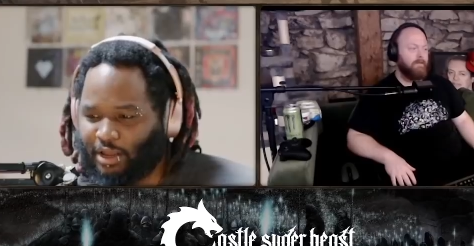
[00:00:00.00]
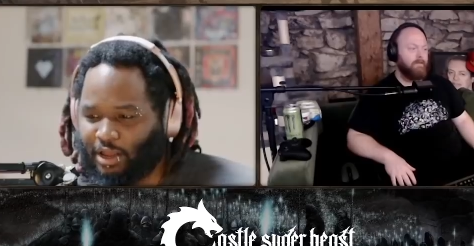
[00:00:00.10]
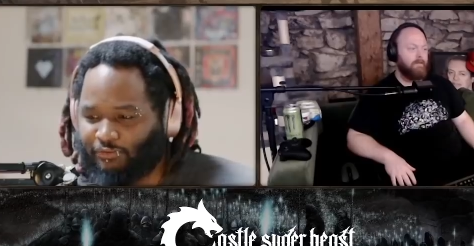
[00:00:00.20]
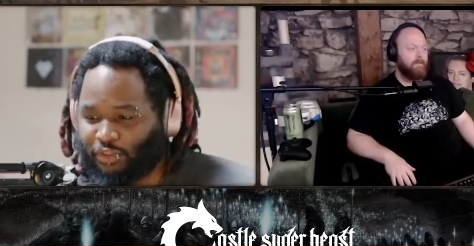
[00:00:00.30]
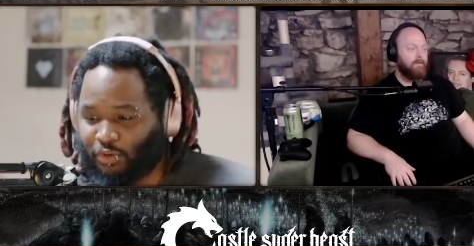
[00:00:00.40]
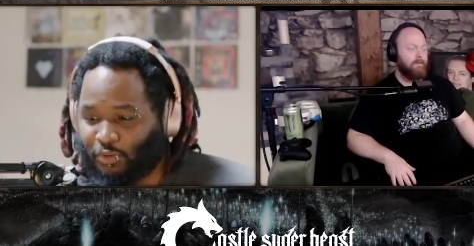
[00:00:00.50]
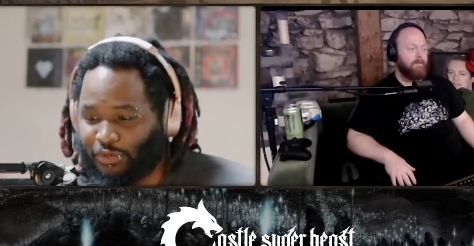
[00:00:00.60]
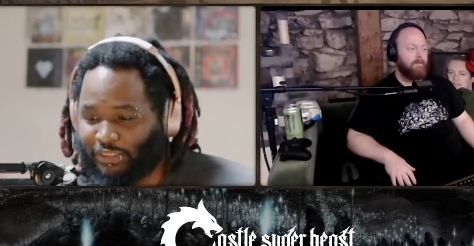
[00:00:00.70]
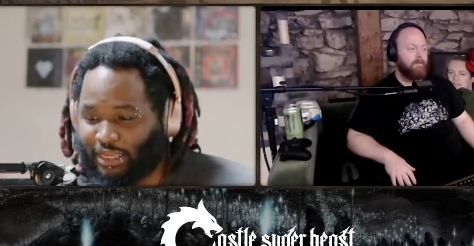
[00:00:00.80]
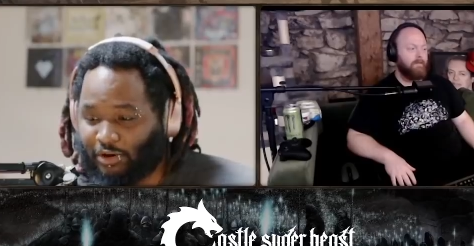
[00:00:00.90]
Speaker 1: of
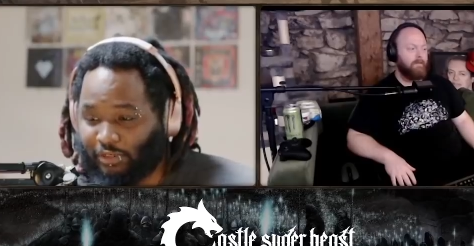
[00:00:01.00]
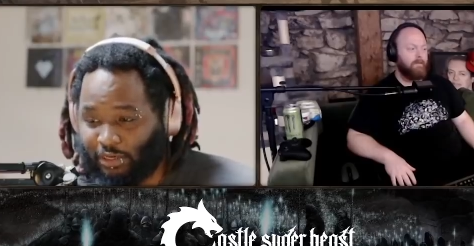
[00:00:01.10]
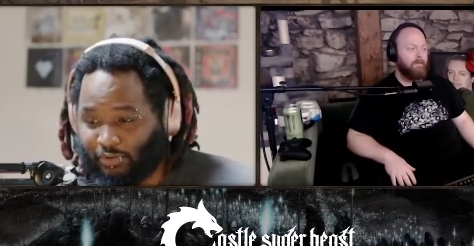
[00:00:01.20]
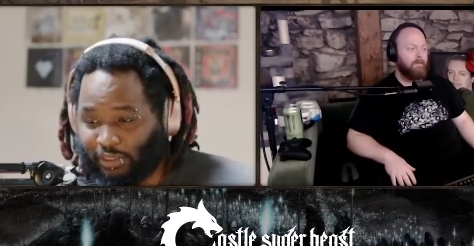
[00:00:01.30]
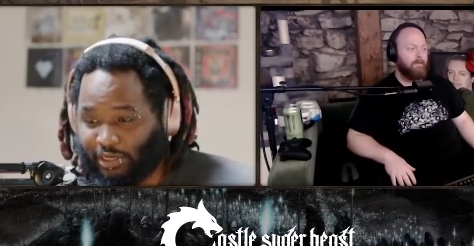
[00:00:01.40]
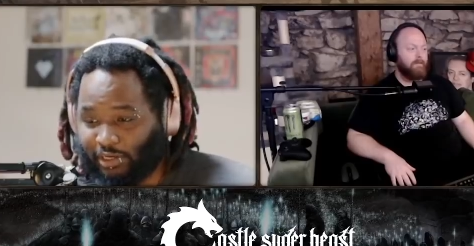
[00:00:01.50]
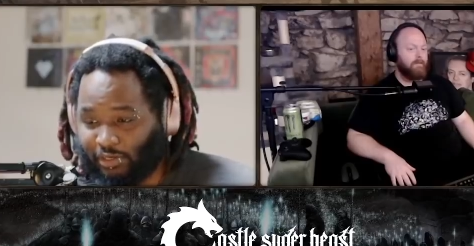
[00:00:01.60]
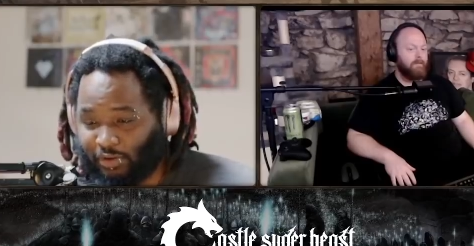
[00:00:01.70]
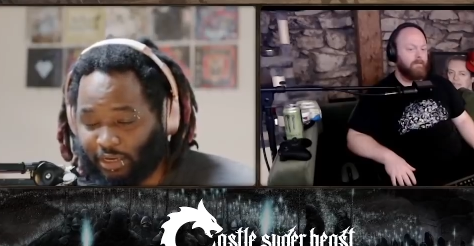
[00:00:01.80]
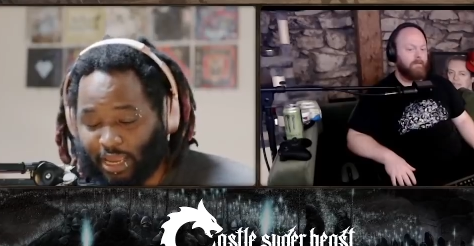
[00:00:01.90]
stories that are literally
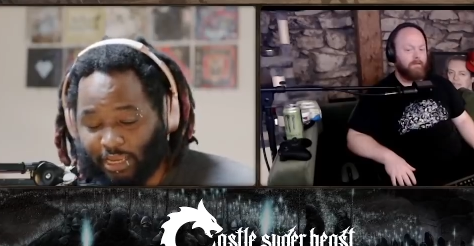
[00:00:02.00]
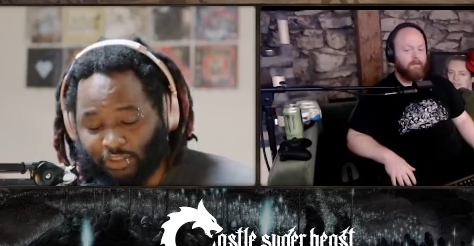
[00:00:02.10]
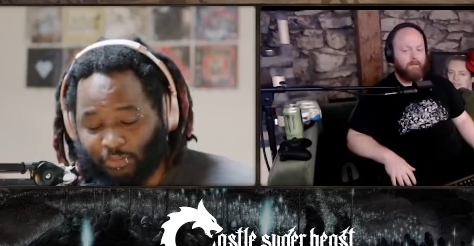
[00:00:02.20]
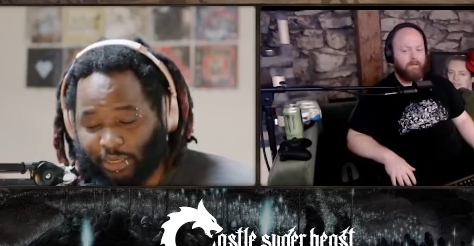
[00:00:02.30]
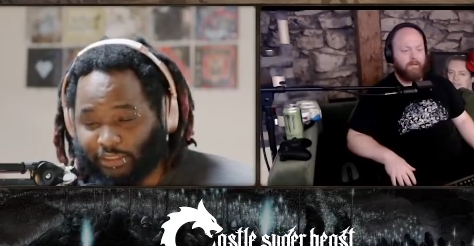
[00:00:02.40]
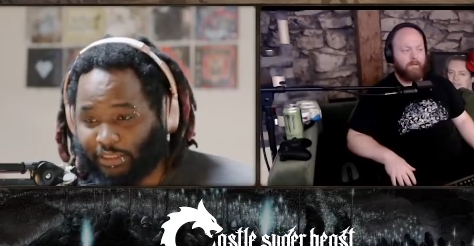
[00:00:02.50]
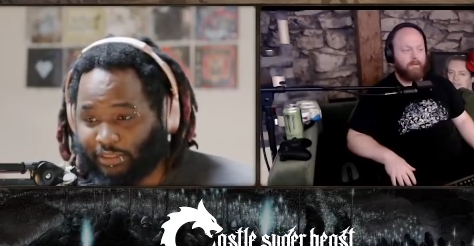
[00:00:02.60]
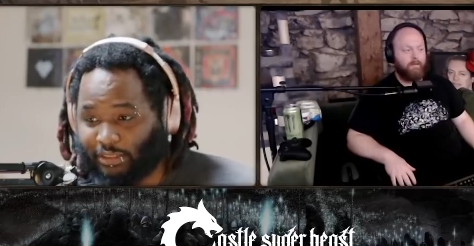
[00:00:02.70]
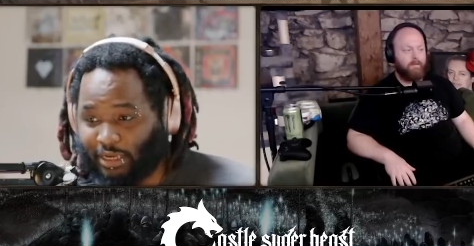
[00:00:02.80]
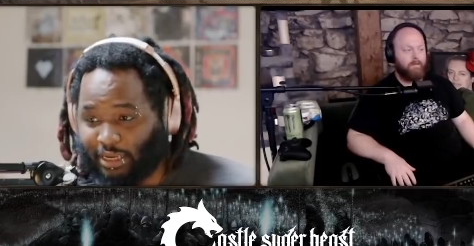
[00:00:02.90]
including as you
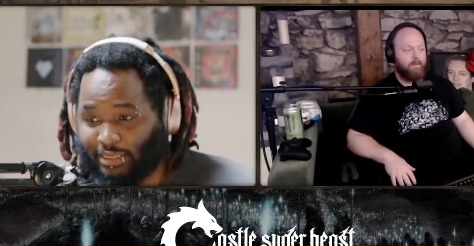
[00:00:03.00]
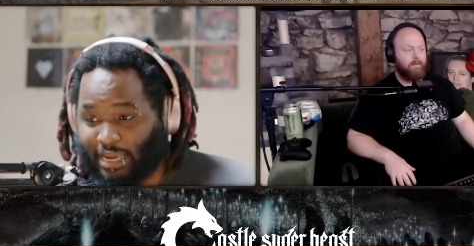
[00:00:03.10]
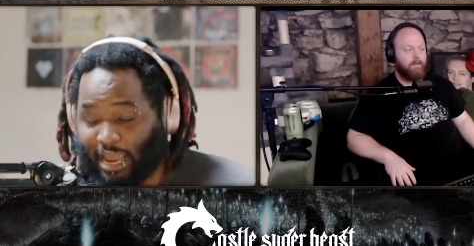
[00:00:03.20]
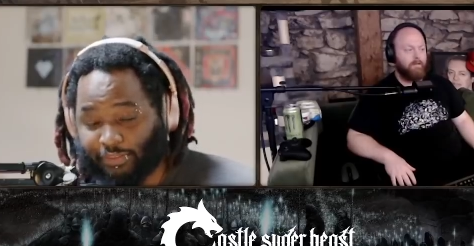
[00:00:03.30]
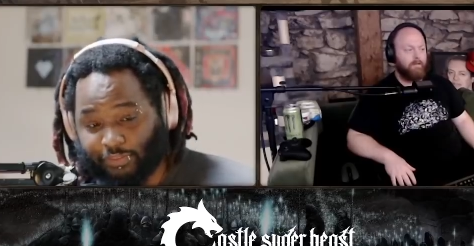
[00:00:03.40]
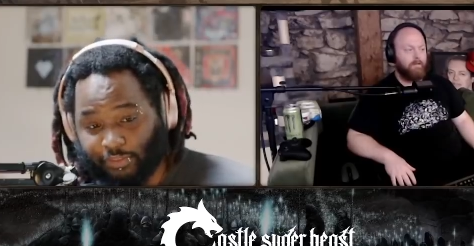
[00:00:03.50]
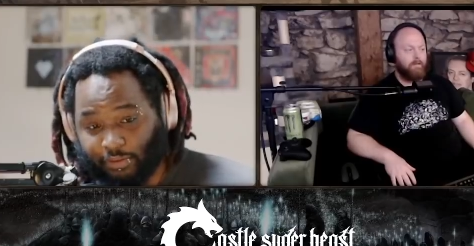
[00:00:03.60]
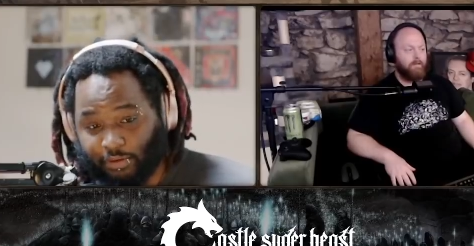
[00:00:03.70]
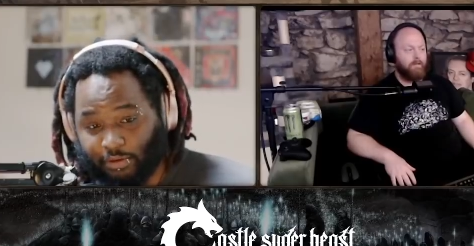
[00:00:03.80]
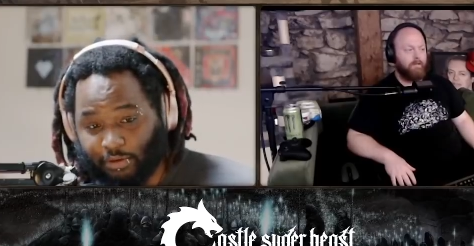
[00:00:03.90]
mentioned death